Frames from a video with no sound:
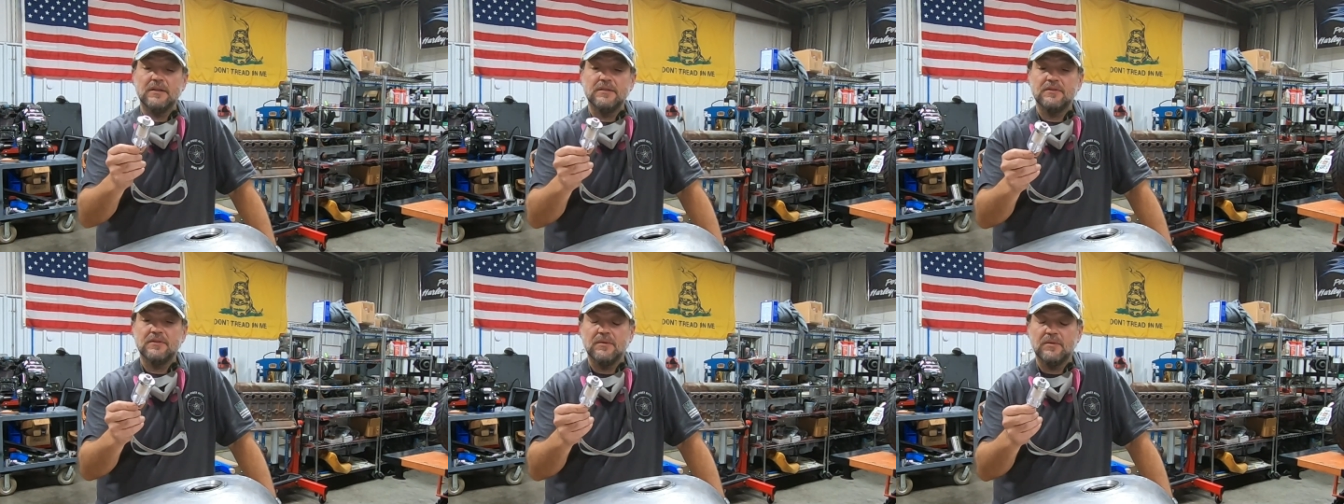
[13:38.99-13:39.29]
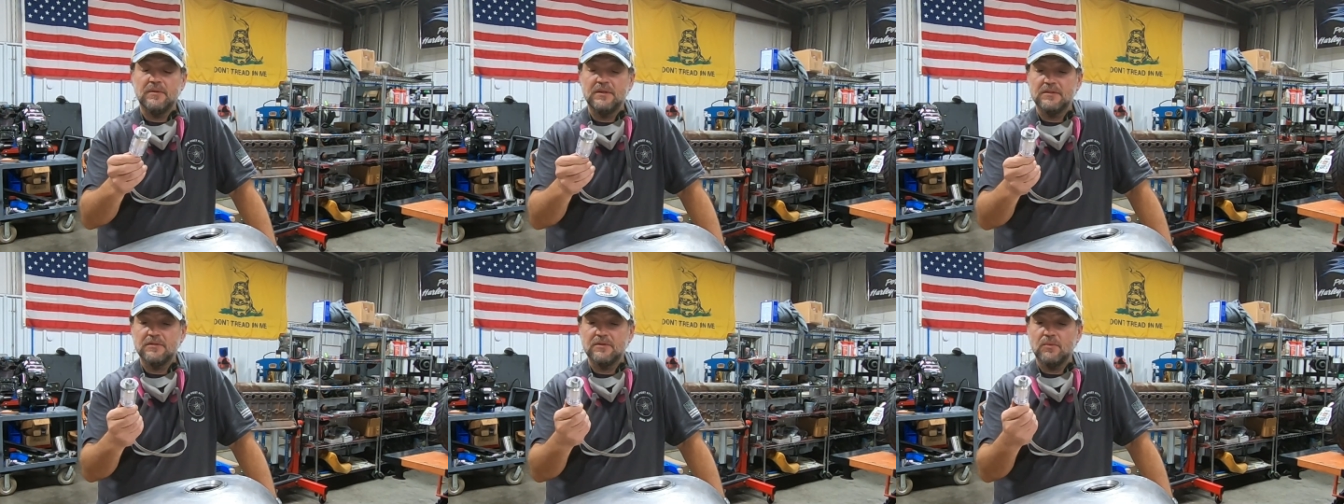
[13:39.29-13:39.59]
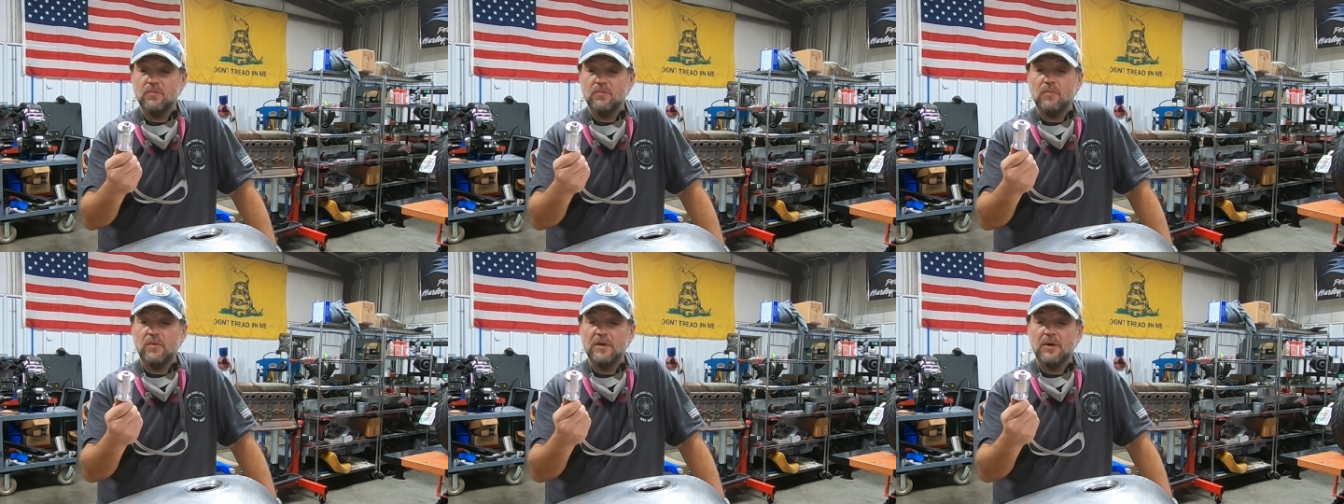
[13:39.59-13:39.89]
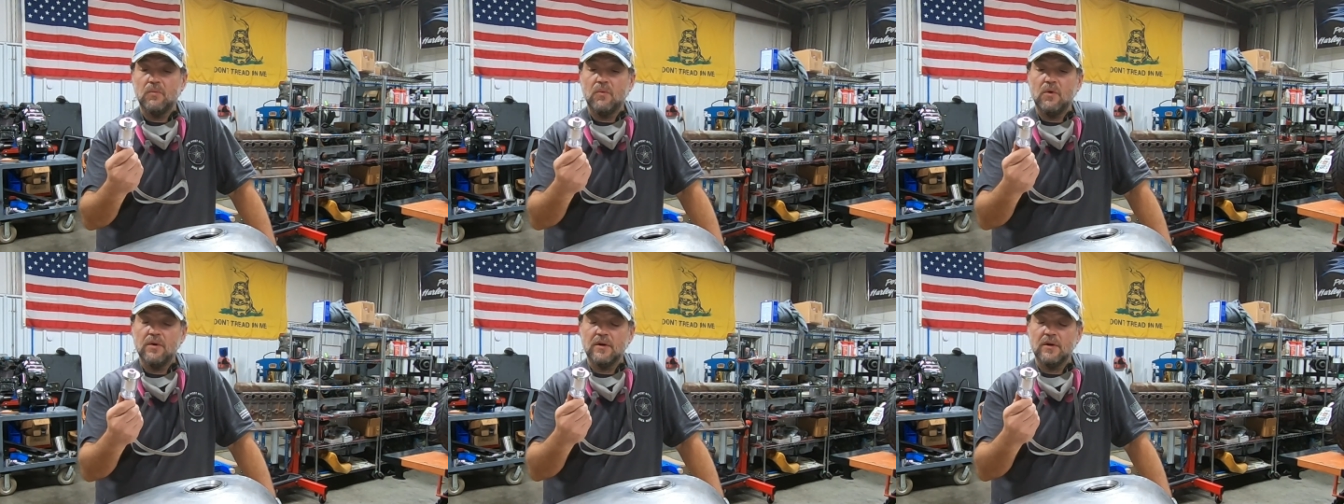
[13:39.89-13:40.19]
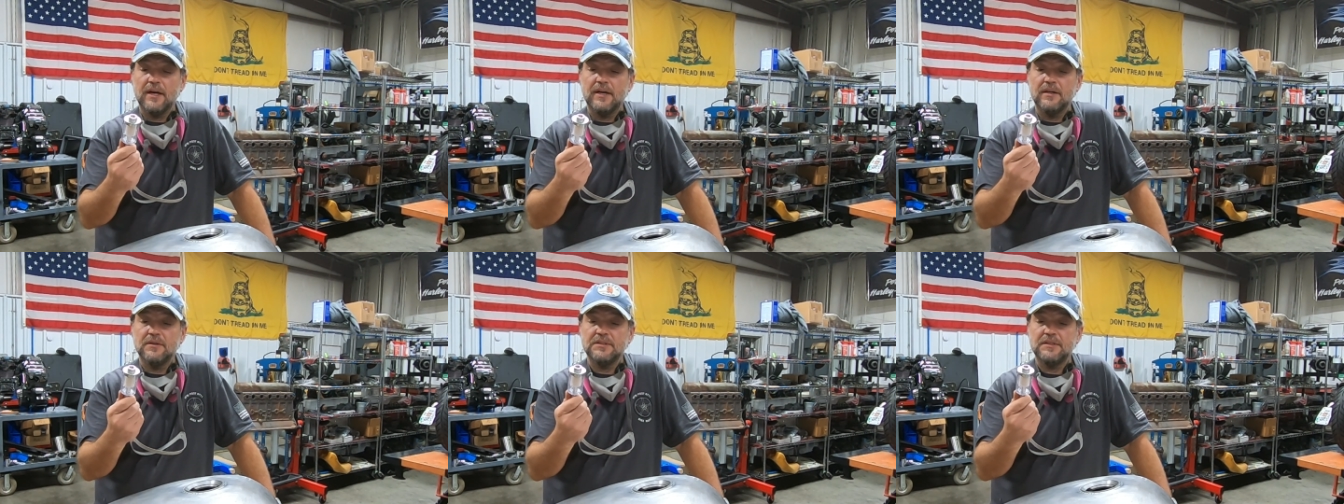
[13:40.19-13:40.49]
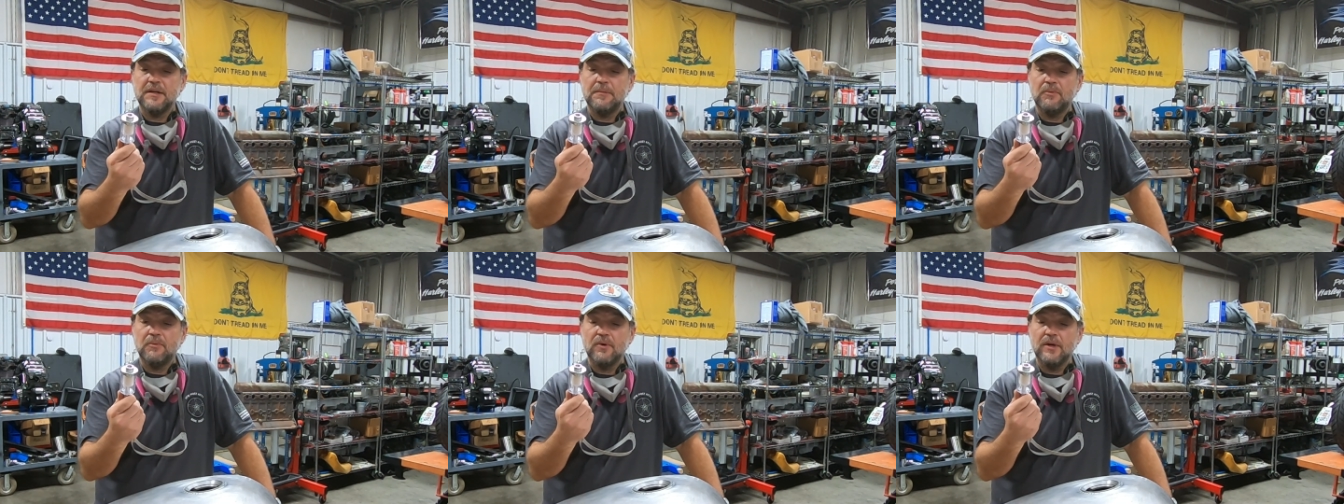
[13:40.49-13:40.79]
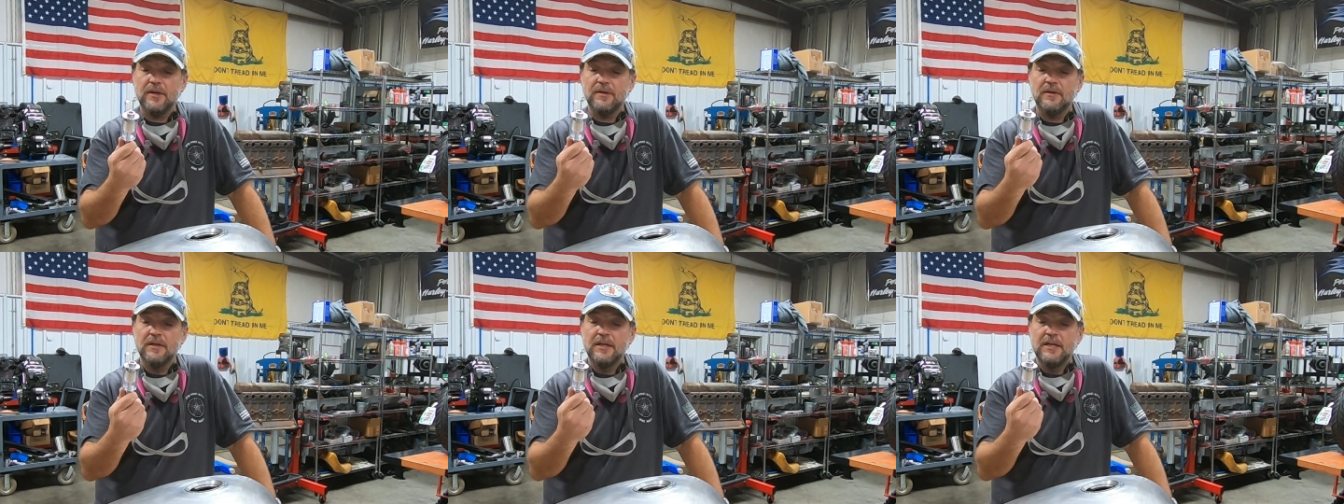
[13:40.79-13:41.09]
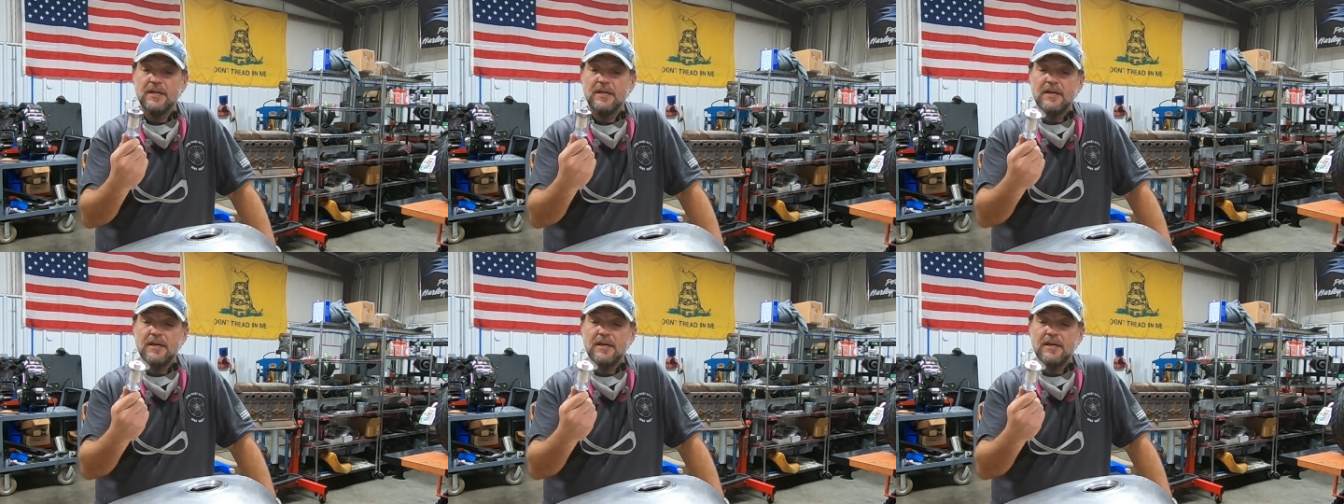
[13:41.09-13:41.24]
It's a it's a, a water air separator.